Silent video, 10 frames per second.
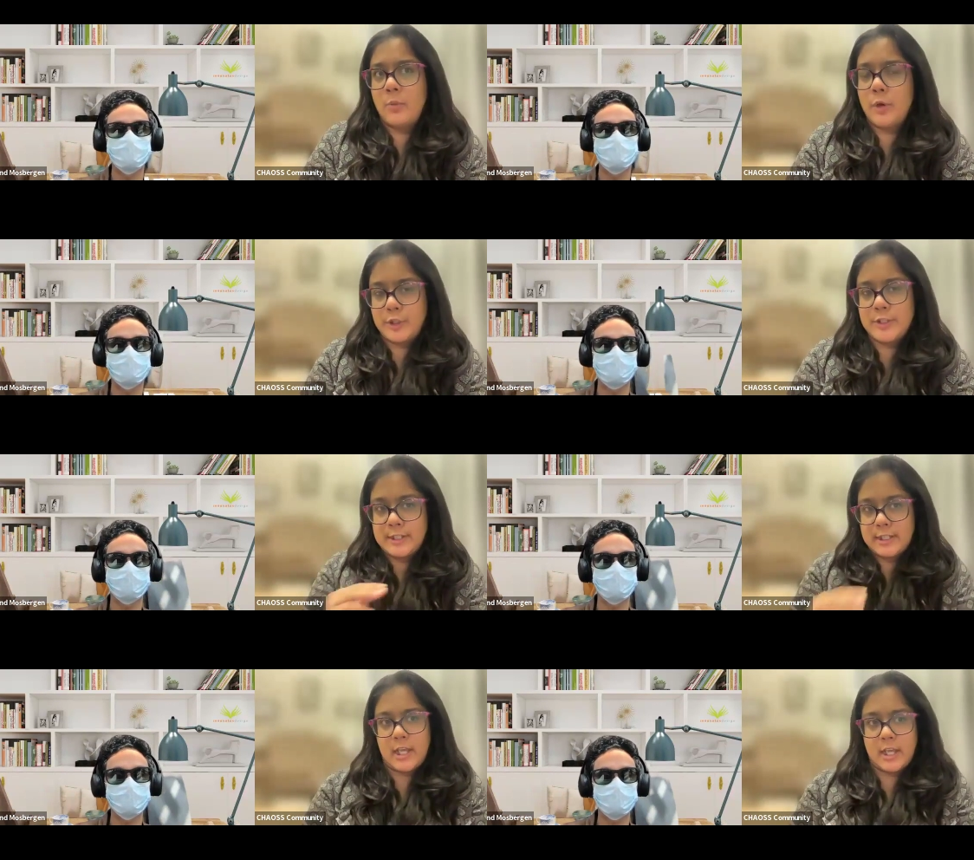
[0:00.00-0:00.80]
Speaker 1: what you're
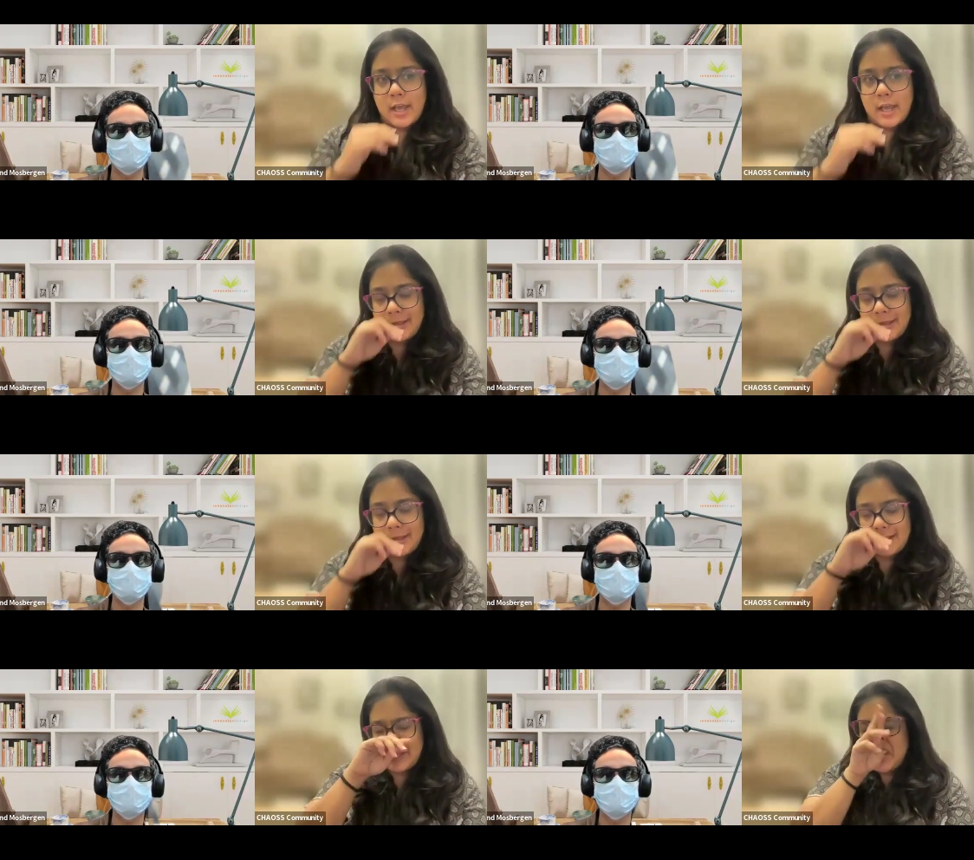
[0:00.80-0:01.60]
saying and
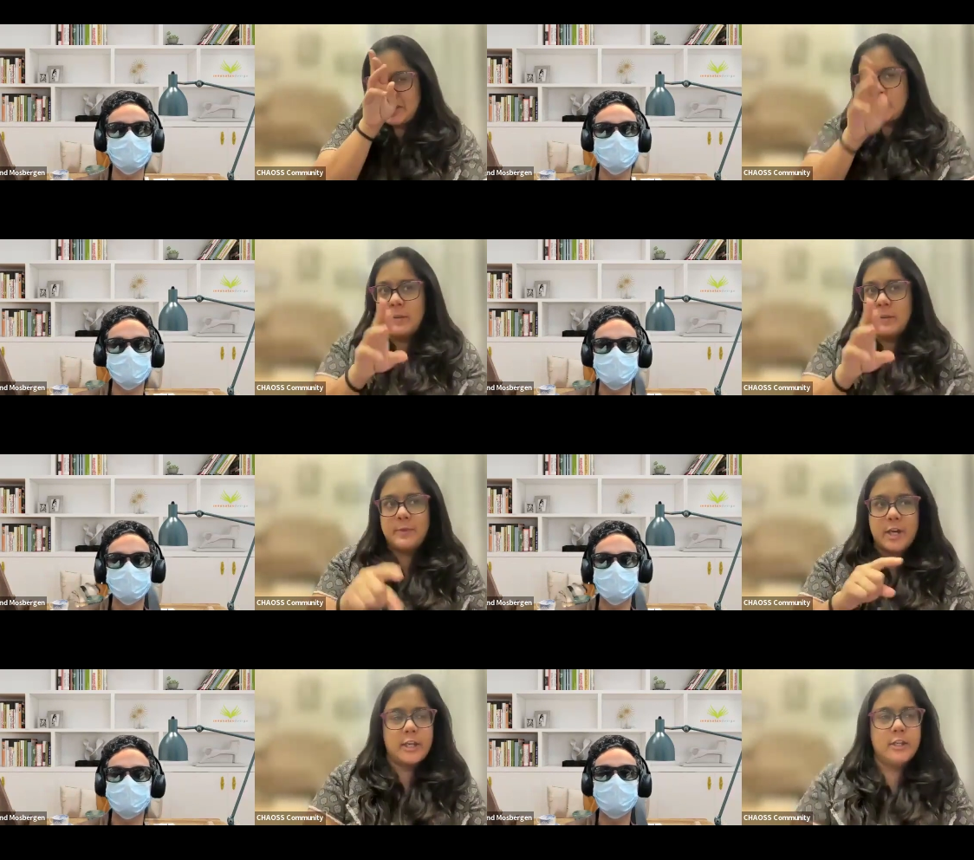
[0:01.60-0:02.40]
that's precisely
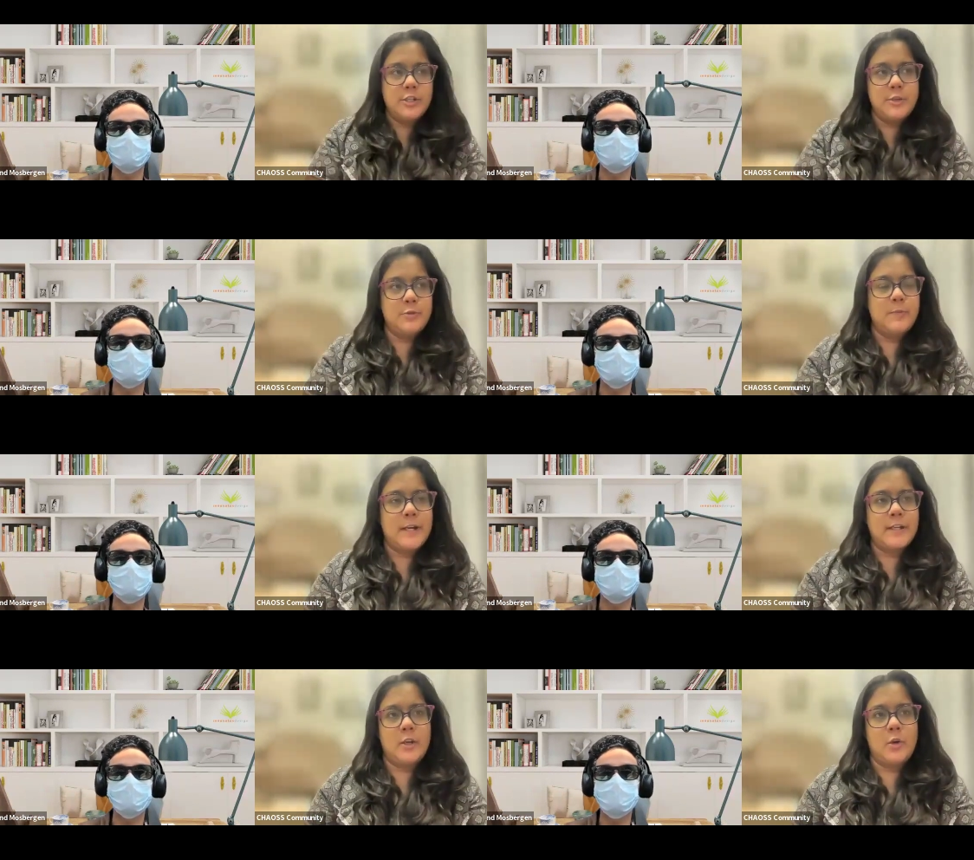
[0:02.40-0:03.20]
what i'm trying to do
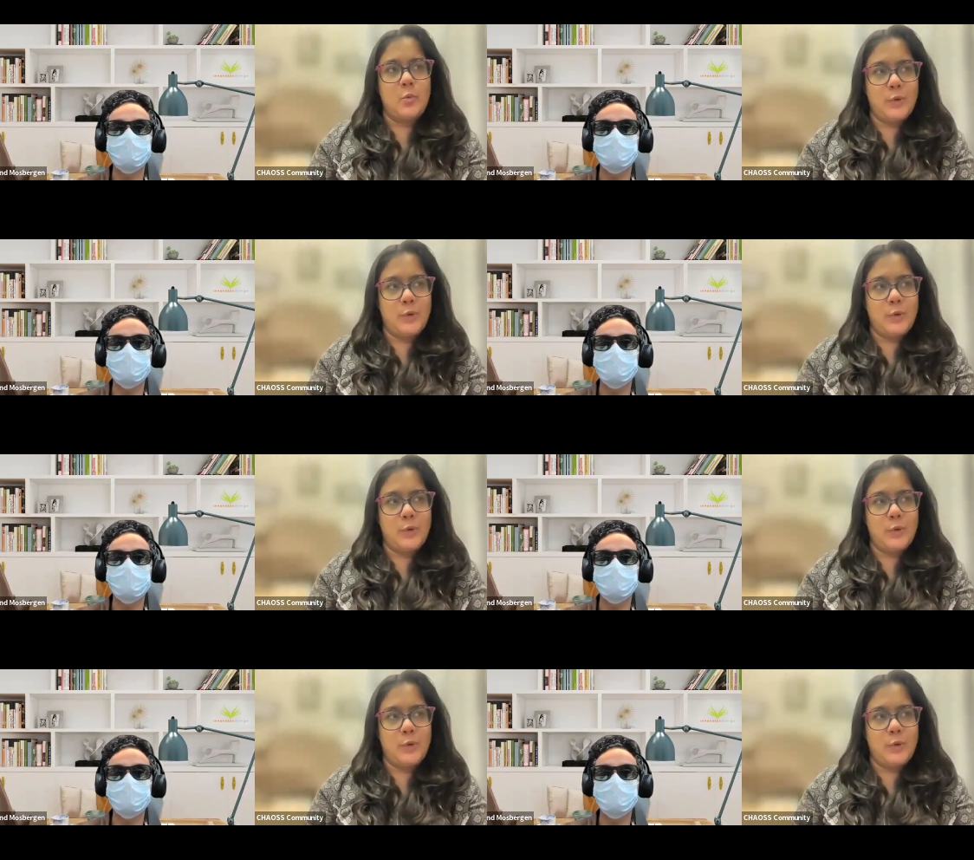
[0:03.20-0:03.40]
but